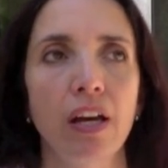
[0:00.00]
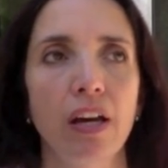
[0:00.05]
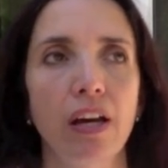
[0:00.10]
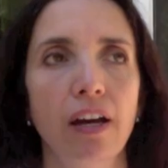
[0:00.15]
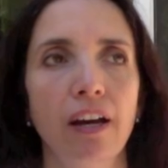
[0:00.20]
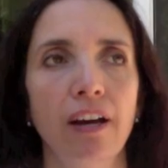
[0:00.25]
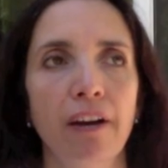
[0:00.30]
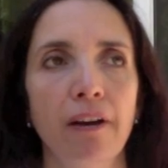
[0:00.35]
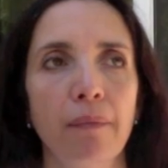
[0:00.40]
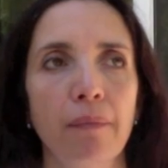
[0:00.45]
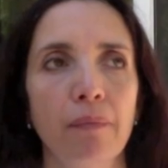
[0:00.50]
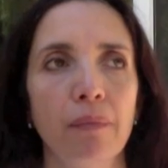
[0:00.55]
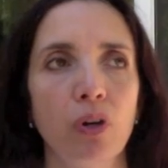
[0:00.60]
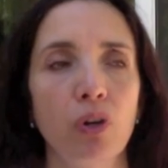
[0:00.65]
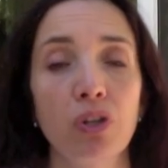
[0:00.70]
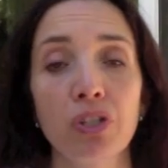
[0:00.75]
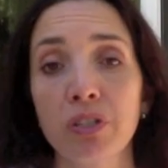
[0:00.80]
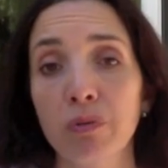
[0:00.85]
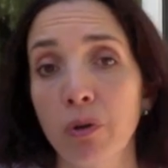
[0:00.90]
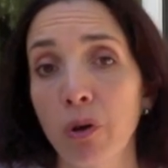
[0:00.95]
Um,
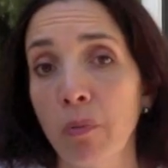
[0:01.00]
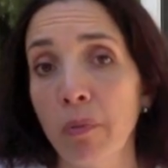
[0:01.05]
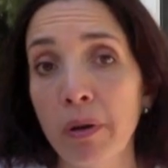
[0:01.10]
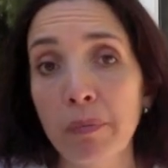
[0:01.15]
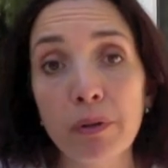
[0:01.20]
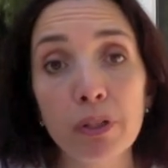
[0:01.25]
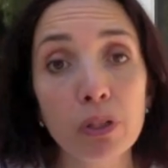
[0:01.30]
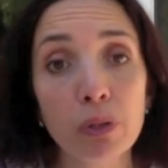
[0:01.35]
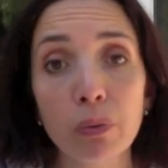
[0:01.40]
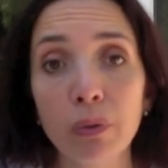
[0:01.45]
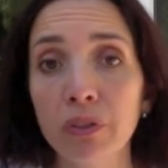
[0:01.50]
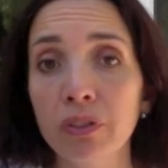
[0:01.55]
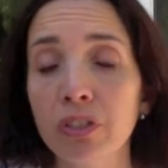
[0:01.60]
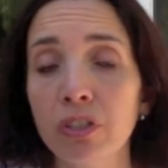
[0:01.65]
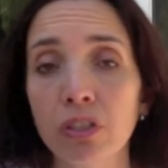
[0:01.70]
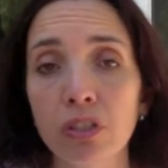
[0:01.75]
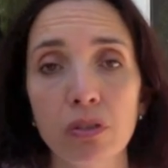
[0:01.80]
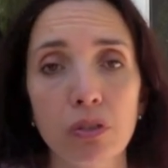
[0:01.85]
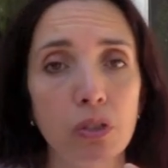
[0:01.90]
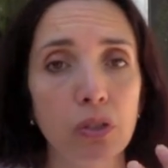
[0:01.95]
or, or maybe you want
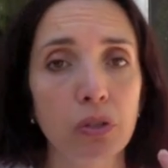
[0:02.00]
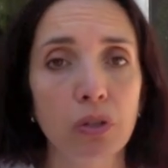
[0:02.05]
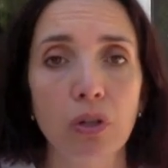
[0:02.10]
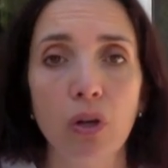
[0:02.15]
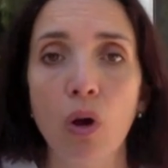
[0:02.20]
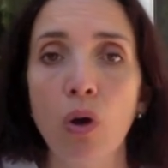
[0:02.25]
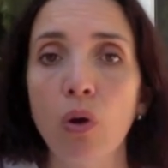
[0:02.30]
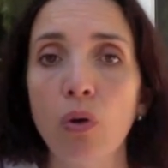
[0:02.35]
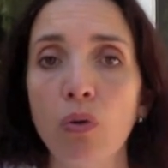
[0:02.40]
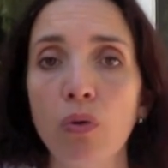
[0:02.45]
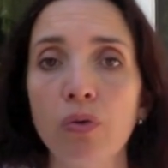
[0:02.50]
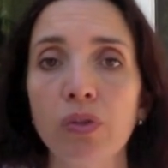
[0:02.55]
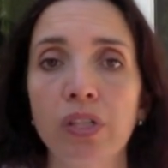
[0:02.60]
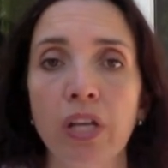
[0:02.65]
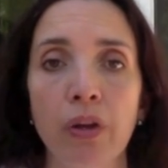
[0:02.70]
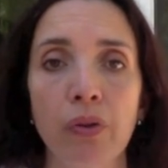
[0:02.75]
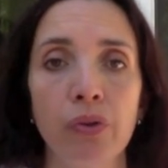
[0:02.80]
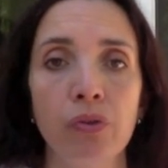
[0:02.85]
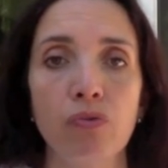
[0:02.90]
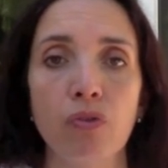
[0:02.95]
to, to go
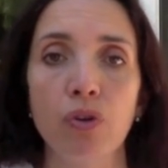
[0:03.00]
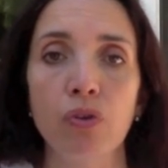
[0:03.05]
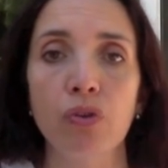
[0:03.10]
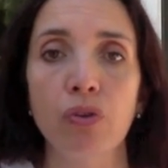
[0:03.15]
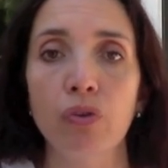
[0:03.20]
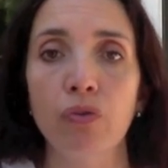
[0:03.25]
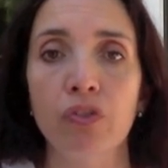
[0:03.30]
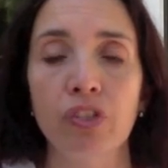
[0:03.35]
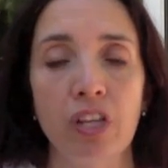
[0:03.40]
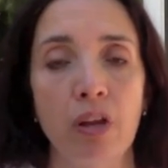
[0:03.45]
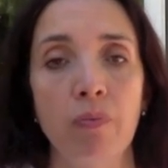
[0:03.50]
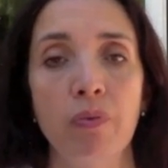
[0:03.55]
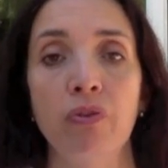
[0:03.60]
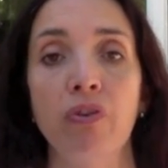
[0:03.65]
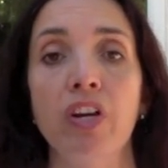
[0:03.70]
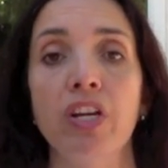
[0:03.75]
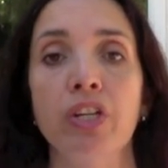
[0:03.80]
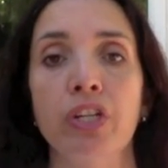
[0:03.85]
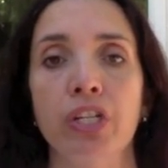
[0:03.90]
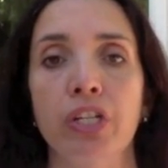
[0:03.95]
down the road of
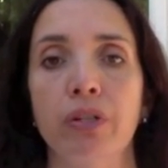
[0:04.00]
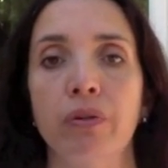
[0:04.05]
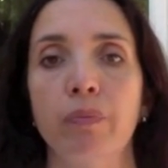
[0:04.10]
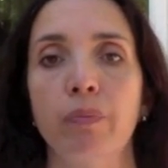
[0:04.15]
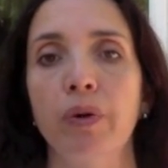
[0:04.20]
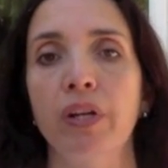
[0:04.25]
separation.